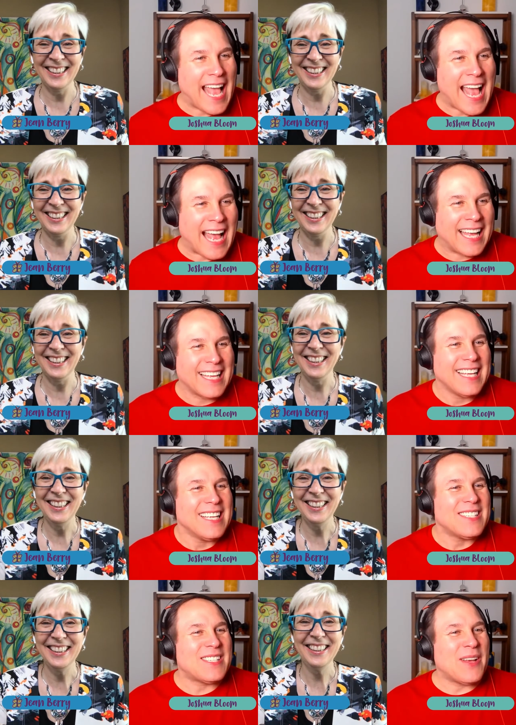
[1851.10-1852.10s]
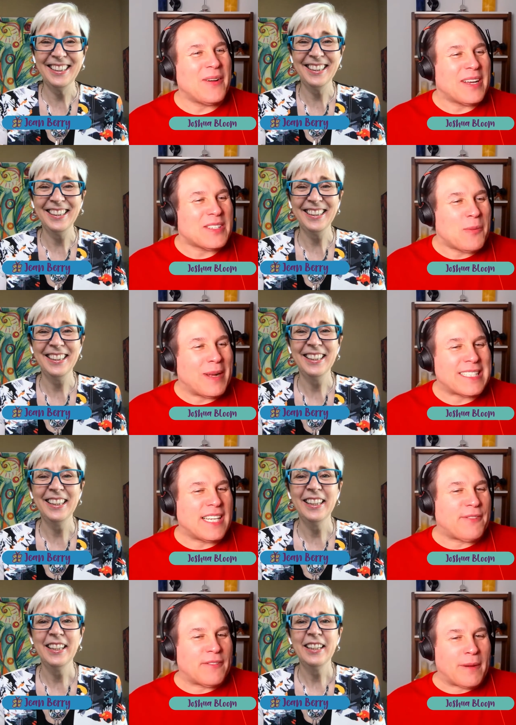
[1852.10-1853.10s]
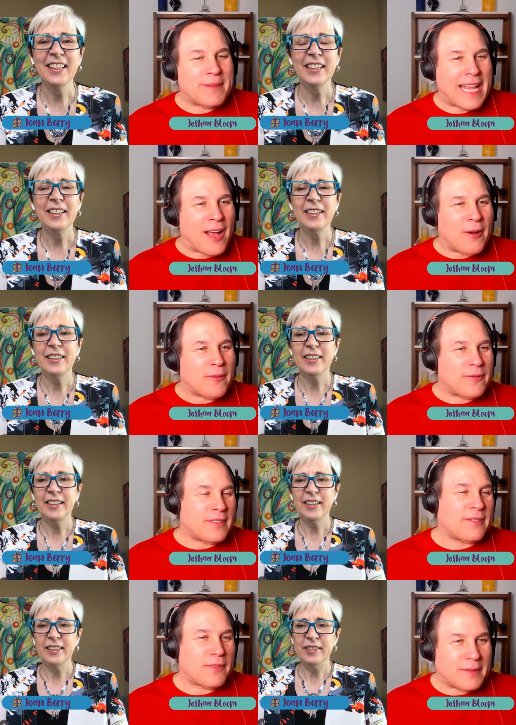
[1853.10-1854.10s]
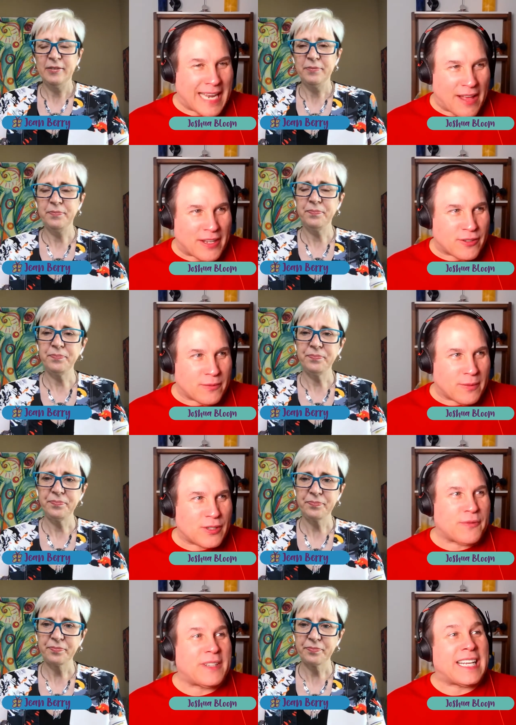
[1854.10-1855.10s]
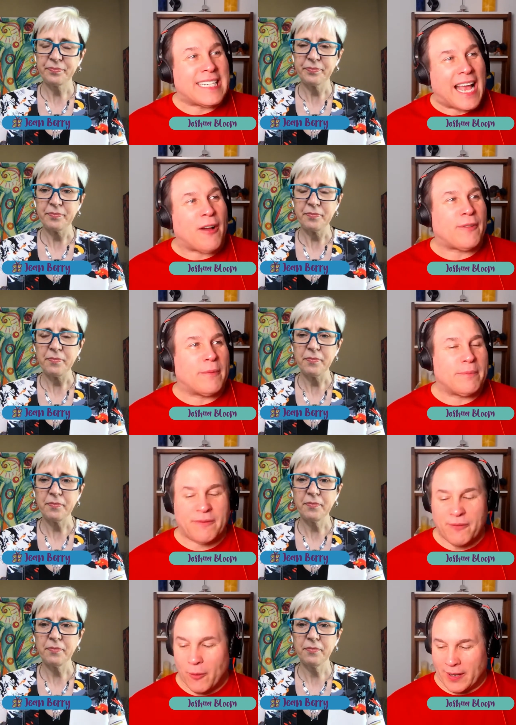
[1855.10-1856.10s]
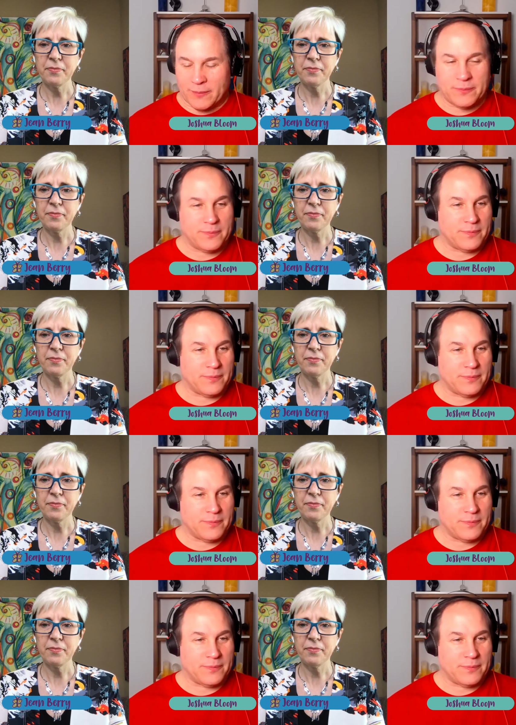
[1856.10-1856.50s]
Speaker 1: yeah. So so what's different from now? From now that's what you're feeling now from before.